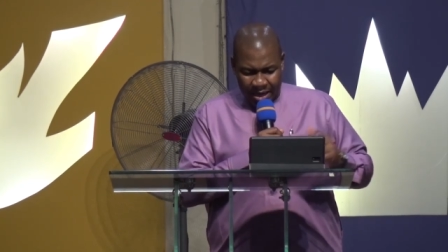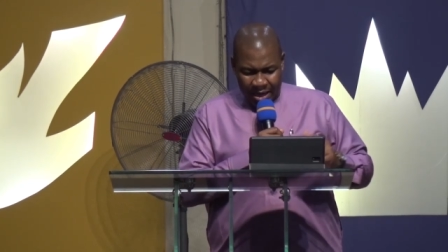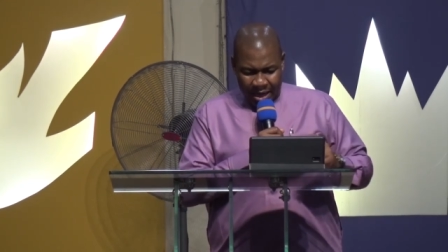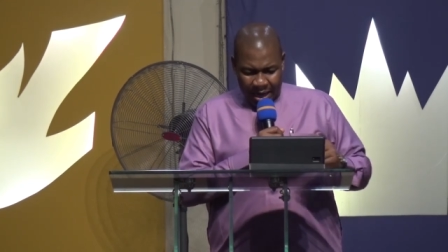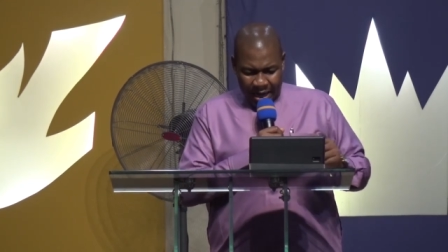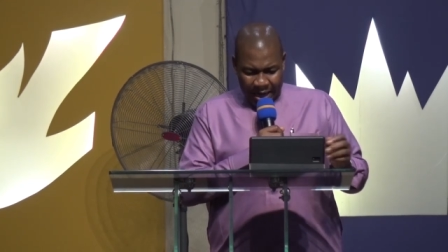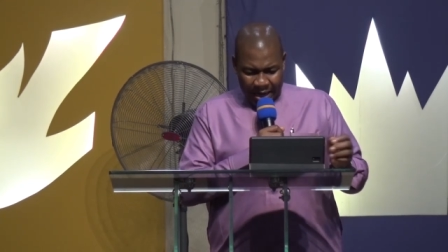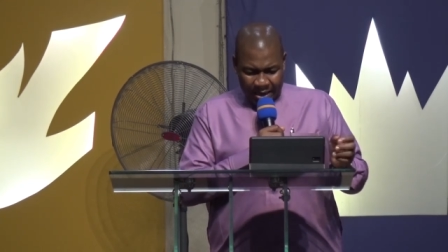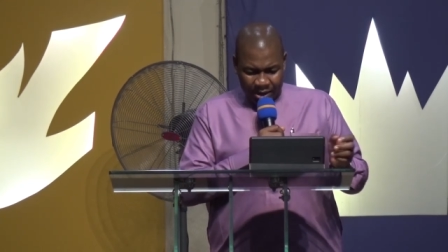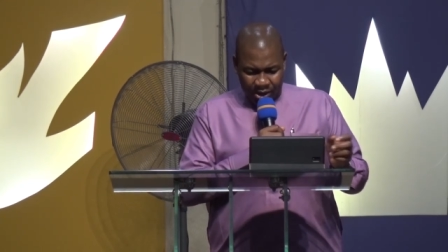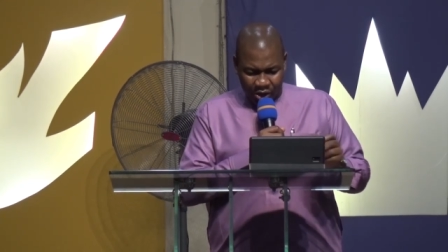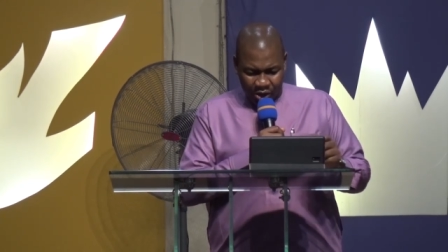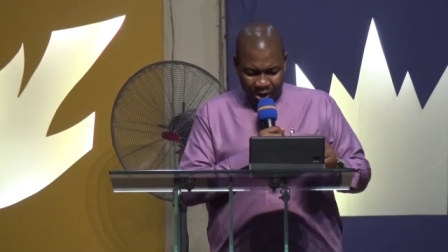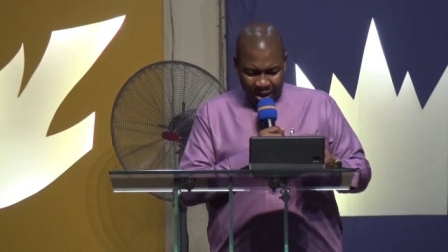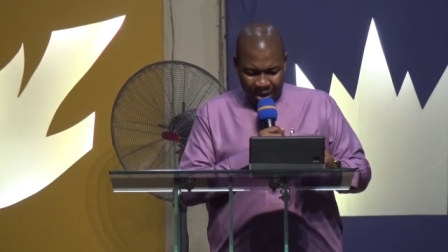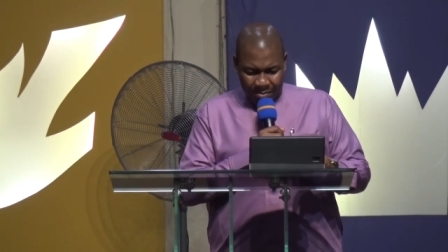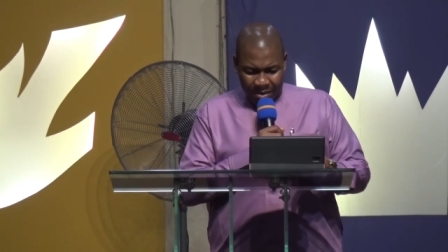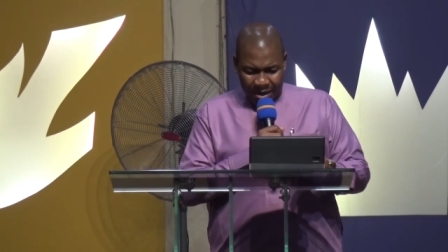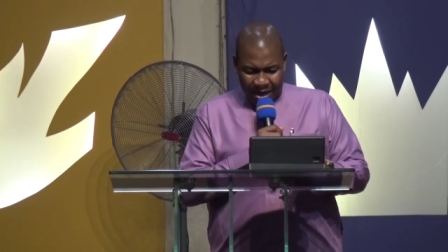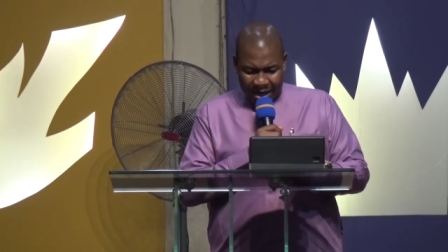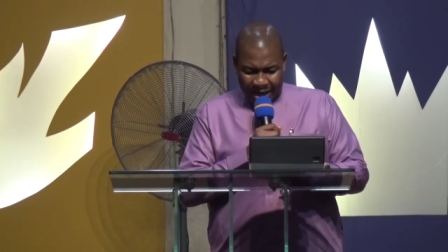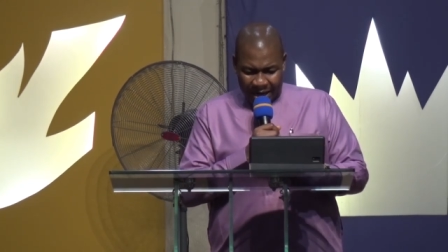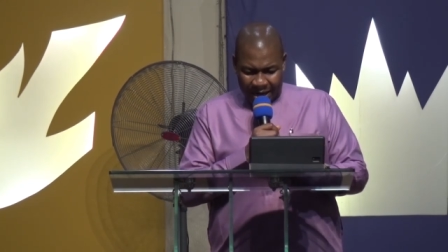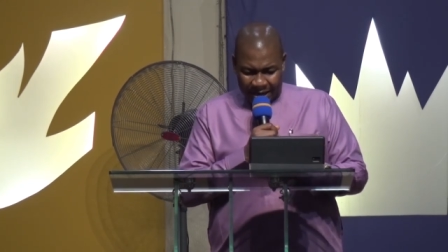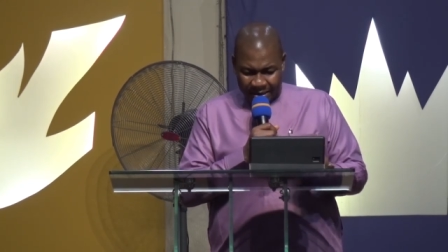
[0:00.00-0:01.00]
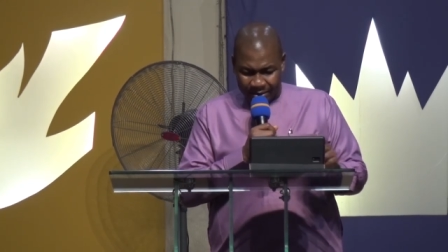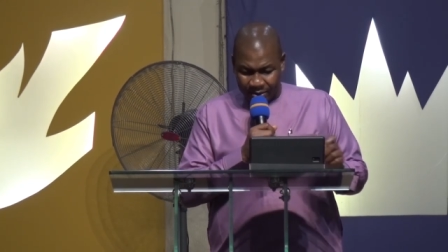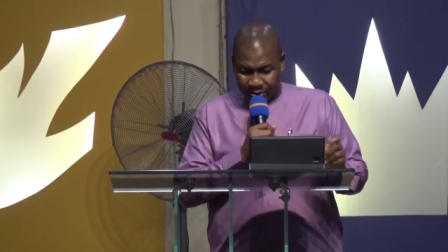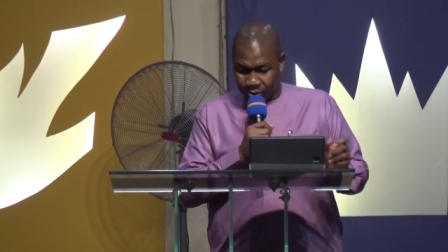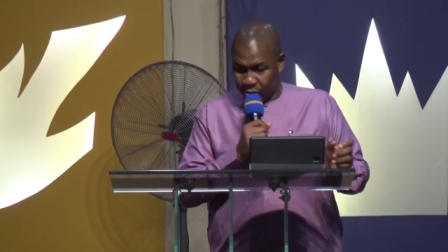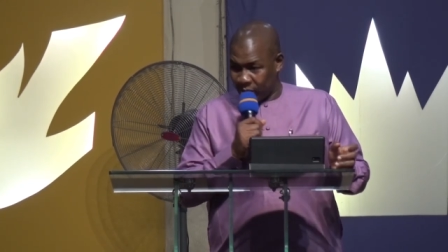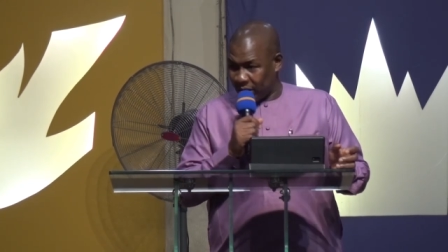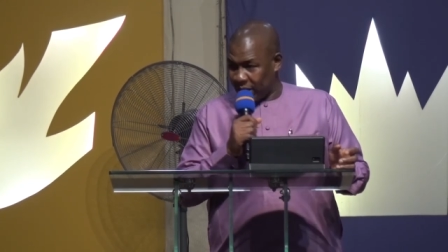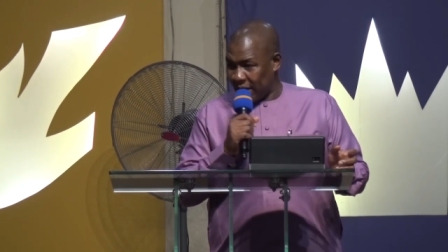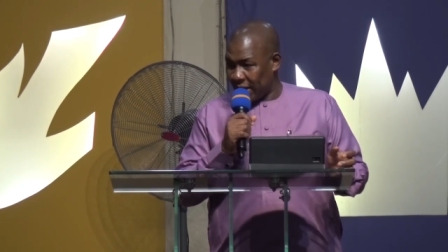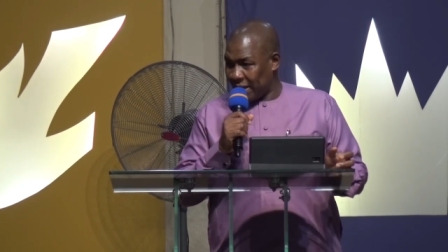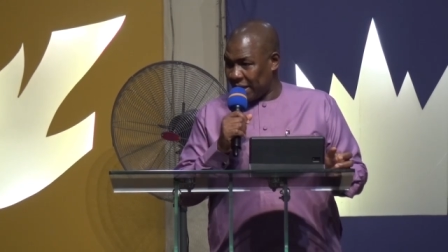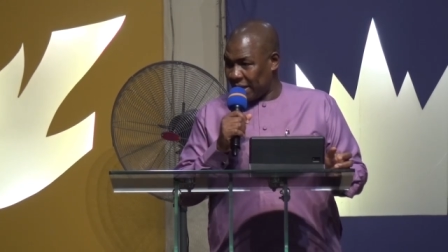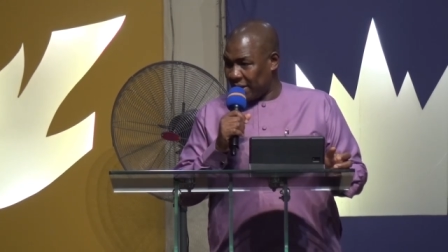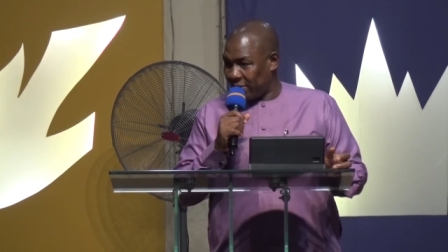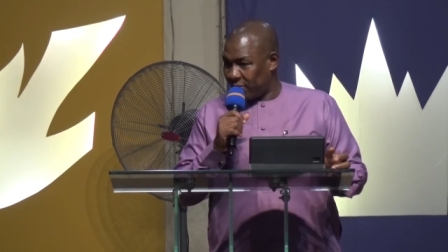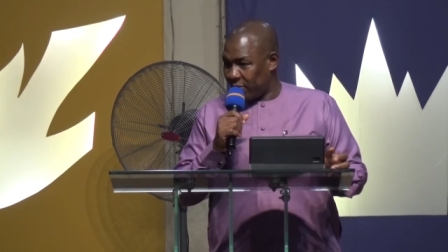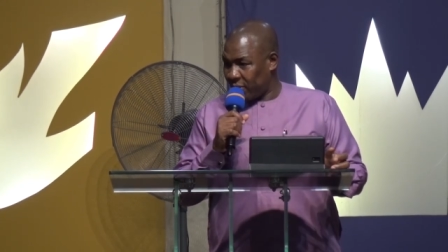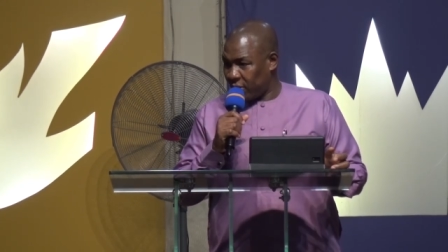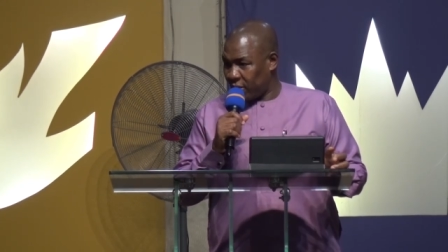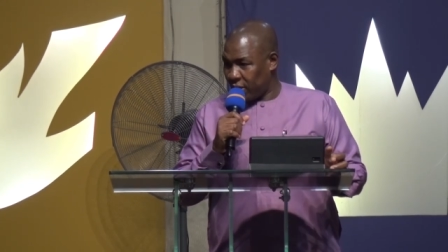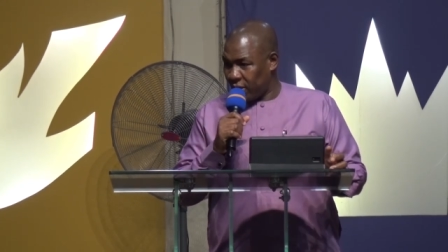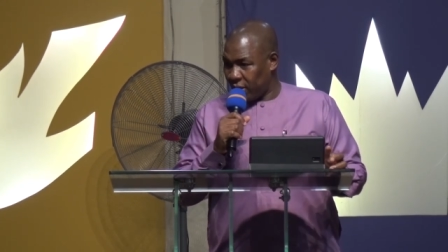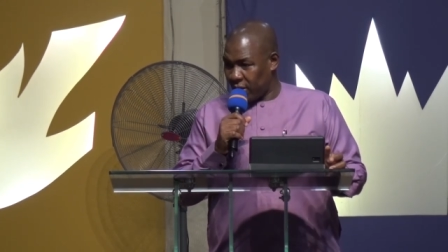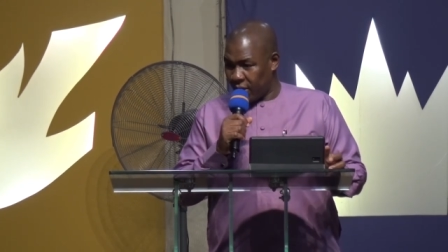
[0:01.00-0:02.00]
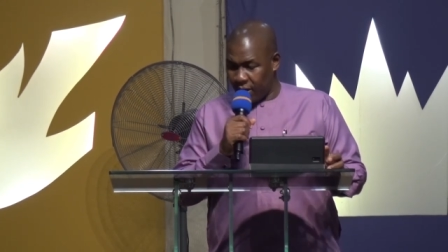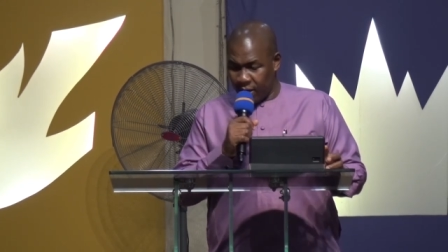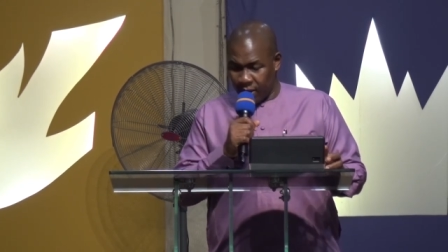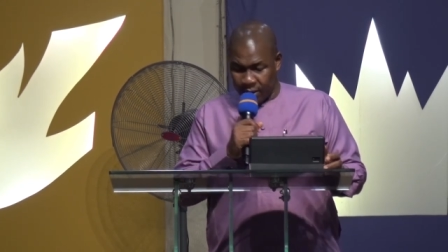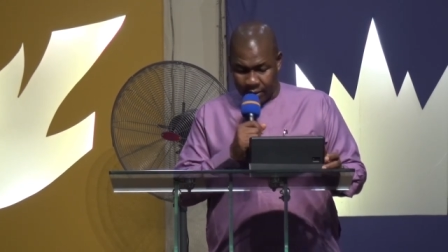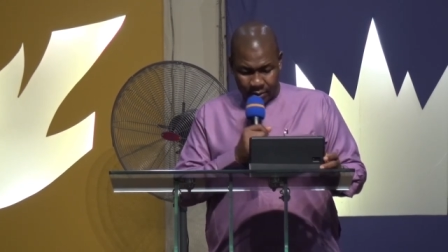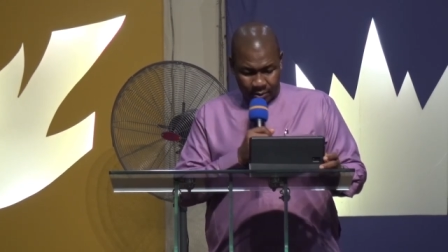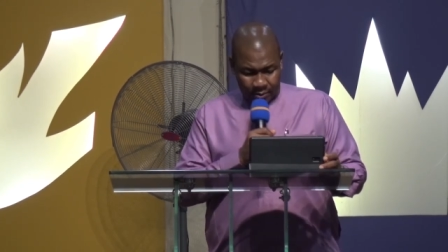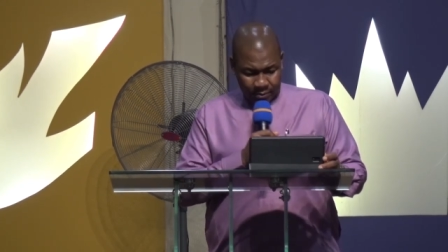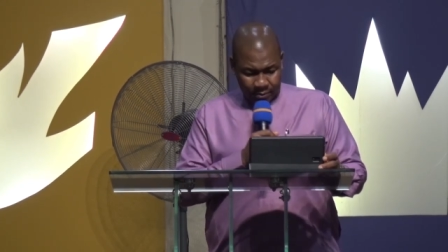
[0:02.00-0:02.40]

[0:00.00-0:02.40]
and jam our hands together for the Lord?